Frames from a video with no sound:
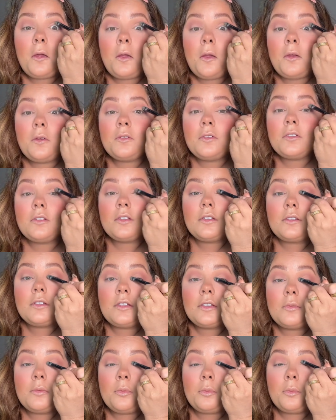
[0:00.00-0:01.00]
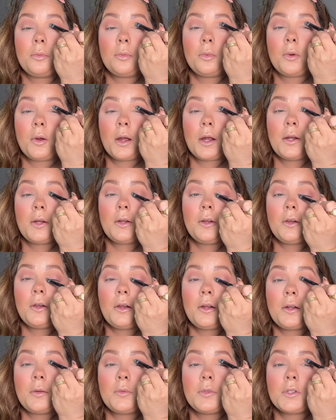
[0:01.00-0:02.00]
just because it's brighter.
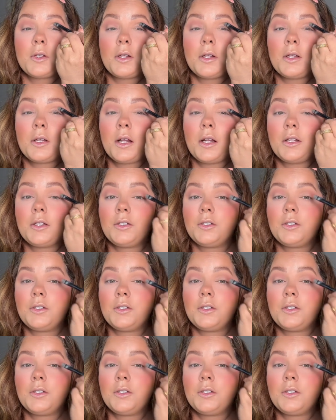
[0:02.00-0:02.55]
And I'm just gonna kind of